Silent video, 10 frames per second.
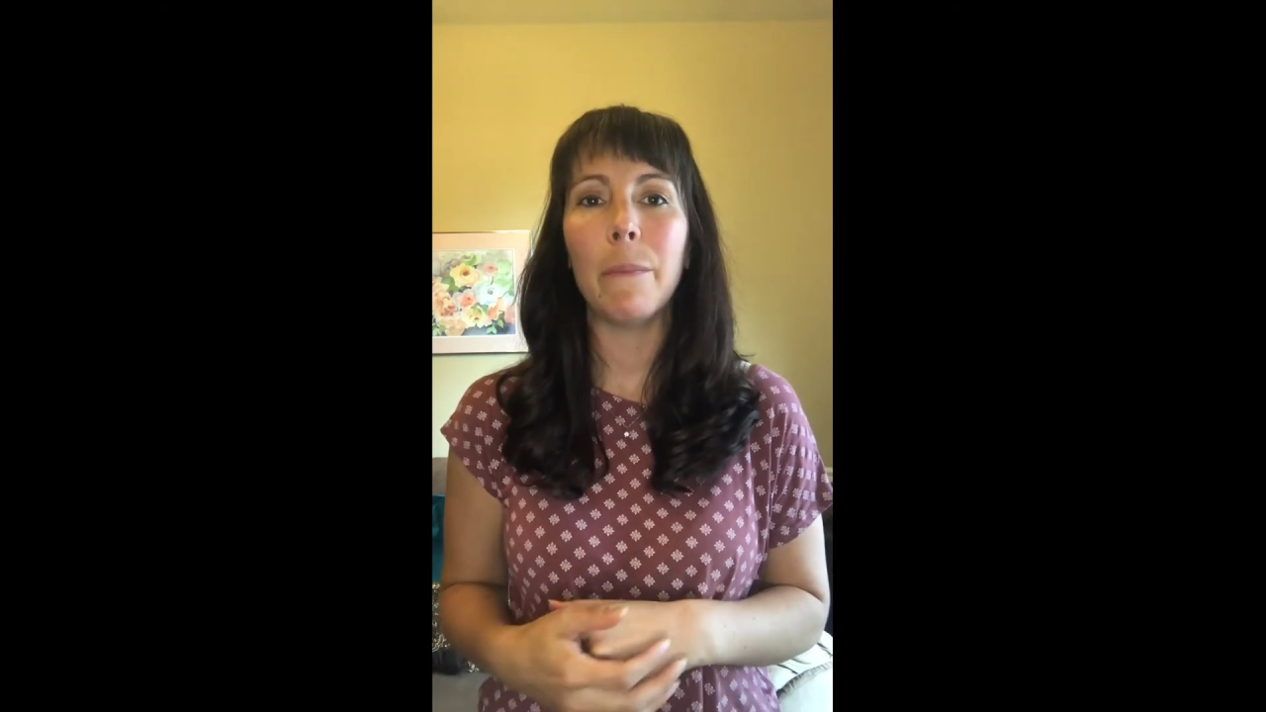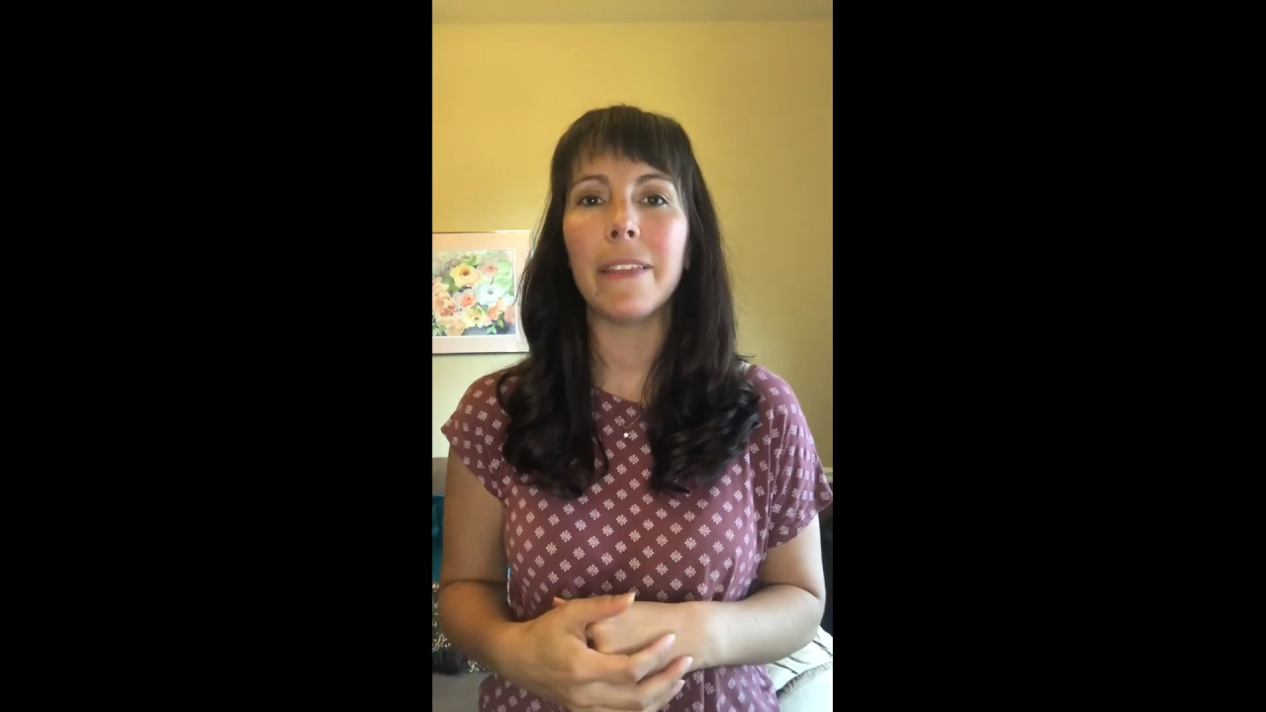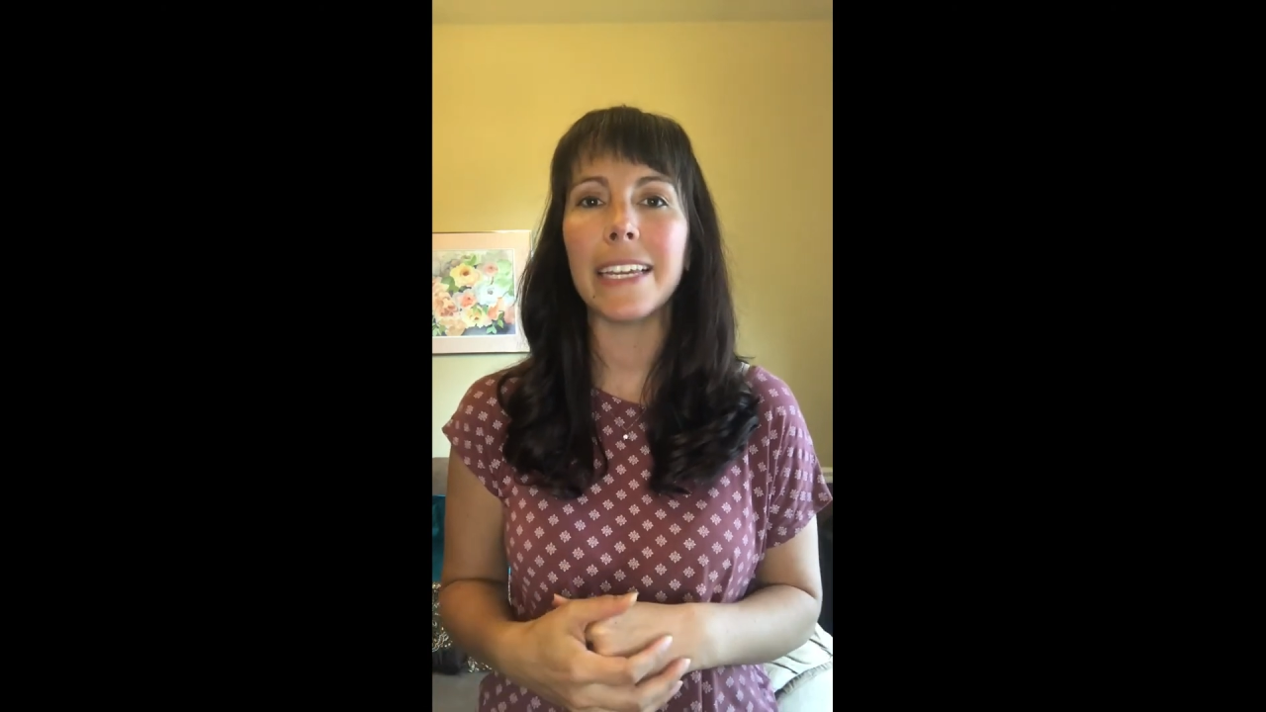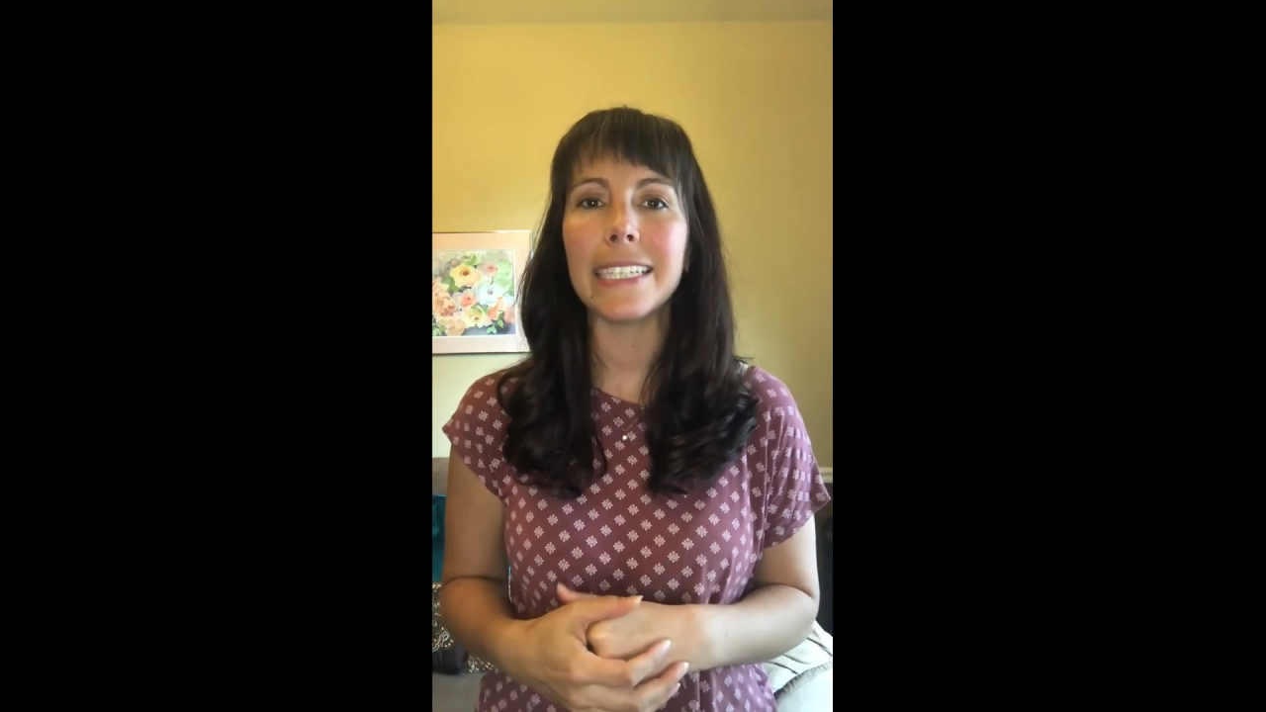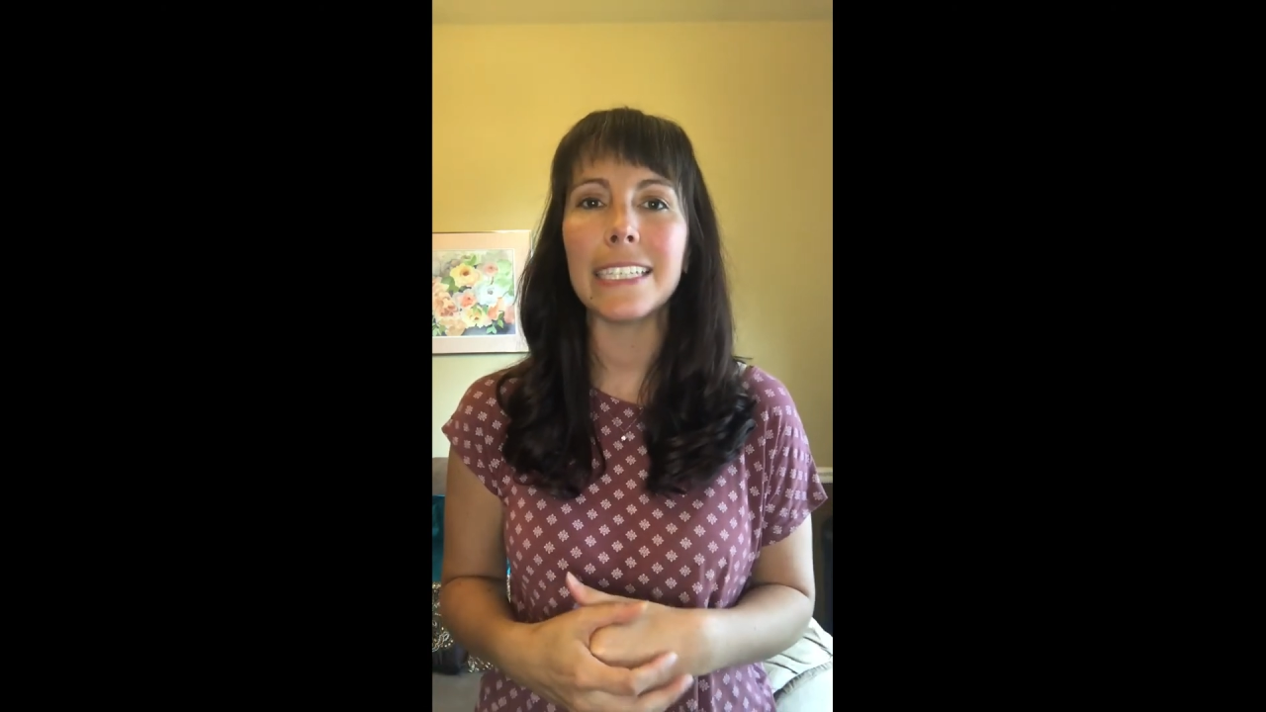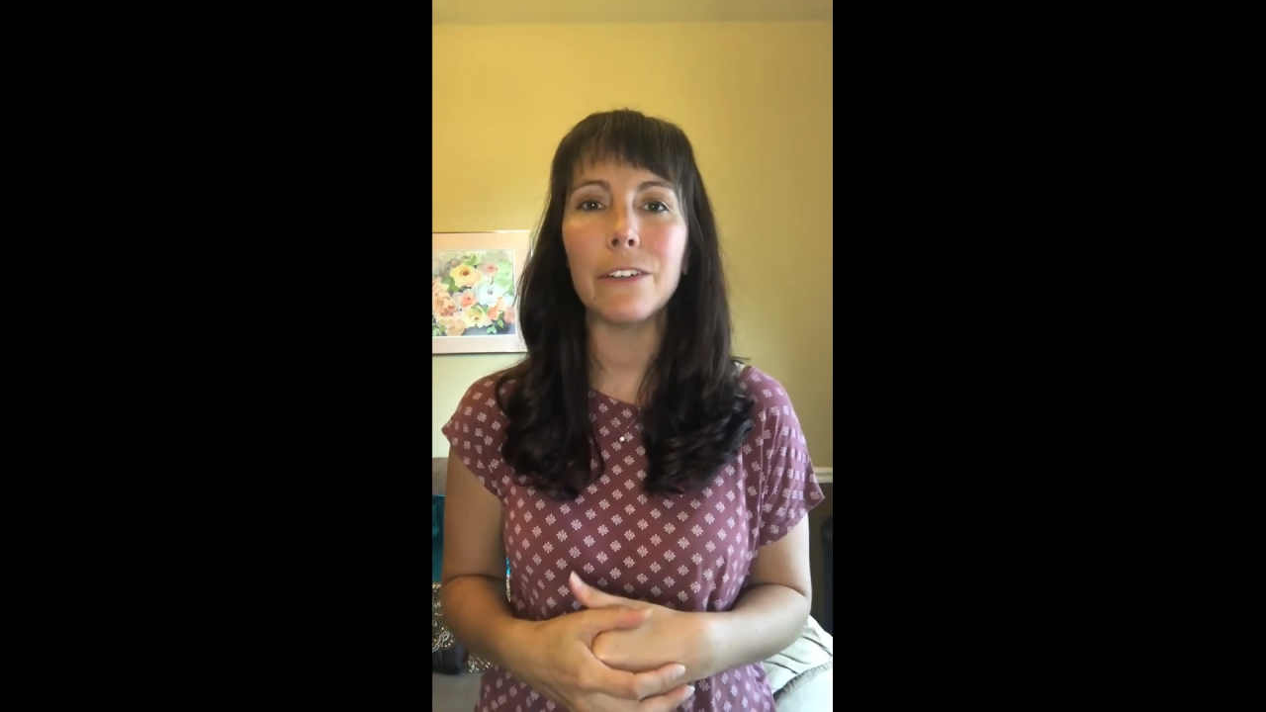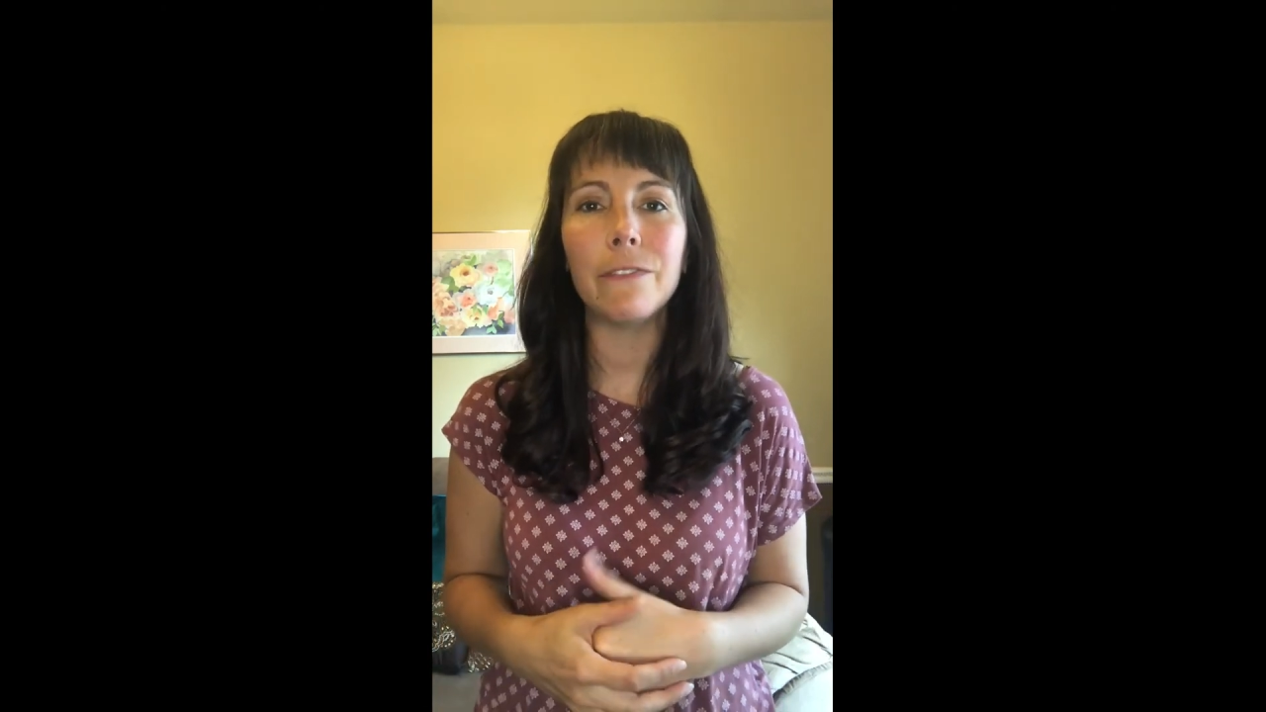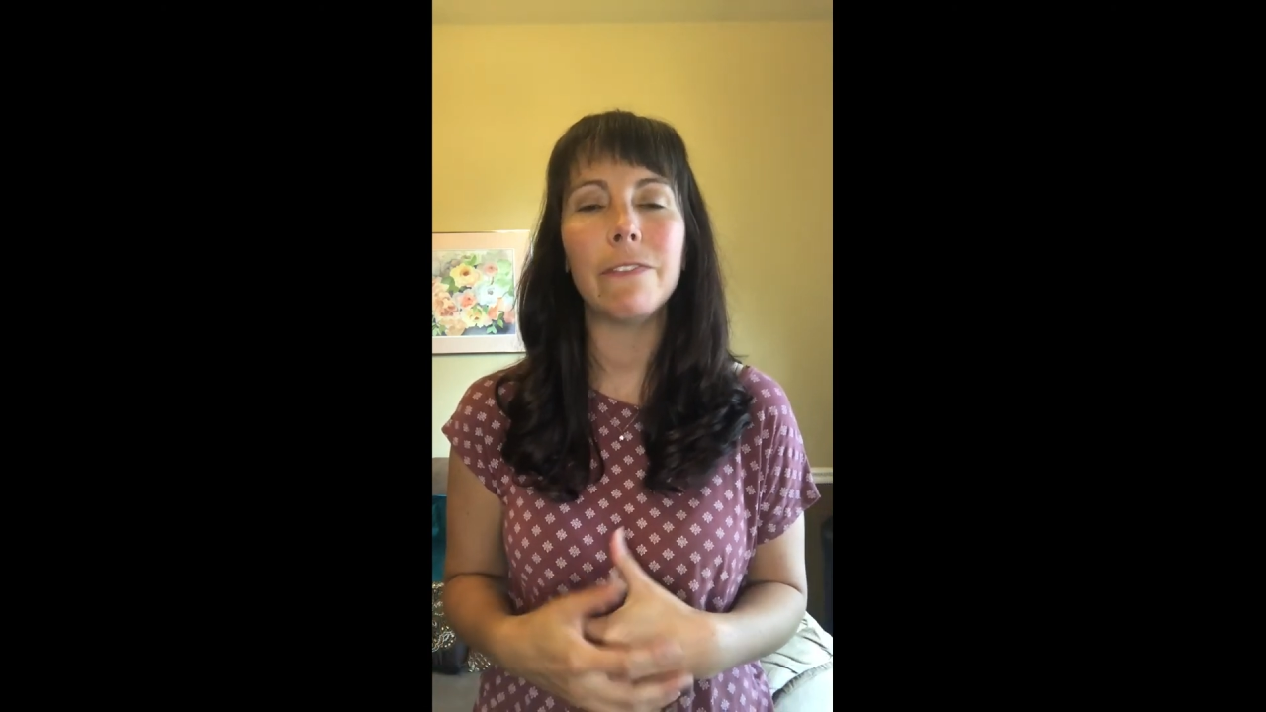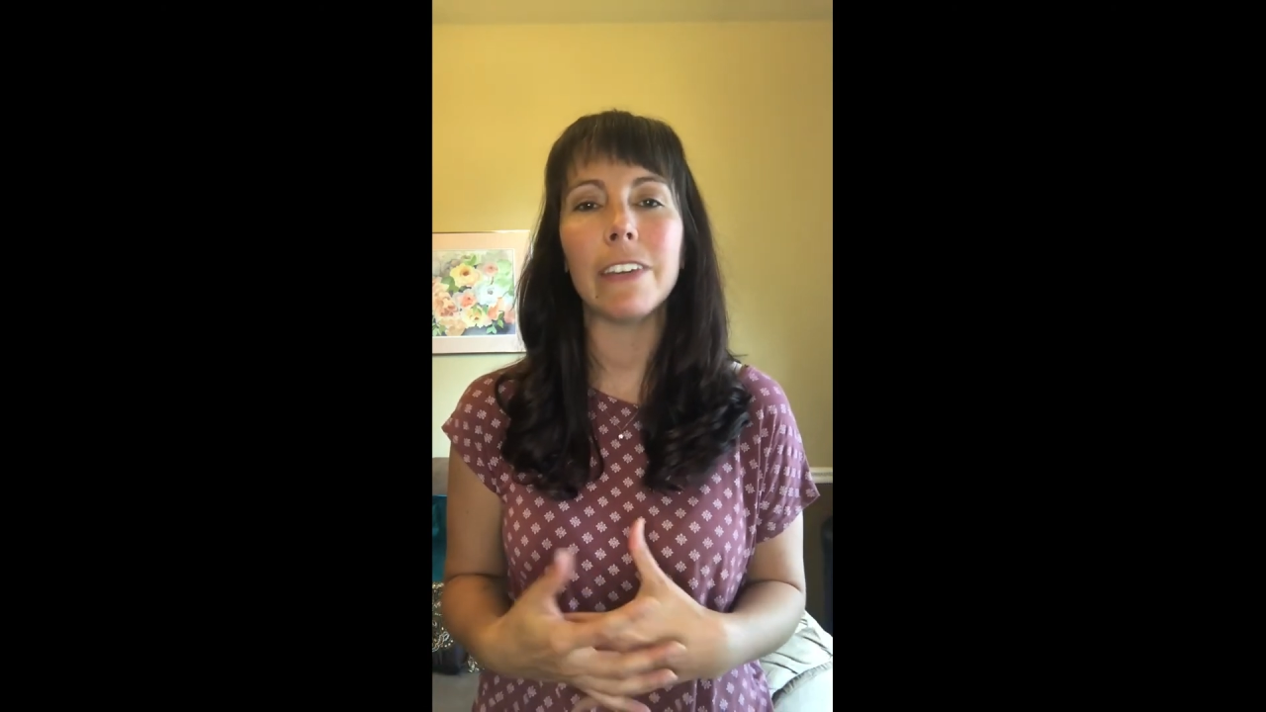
but they still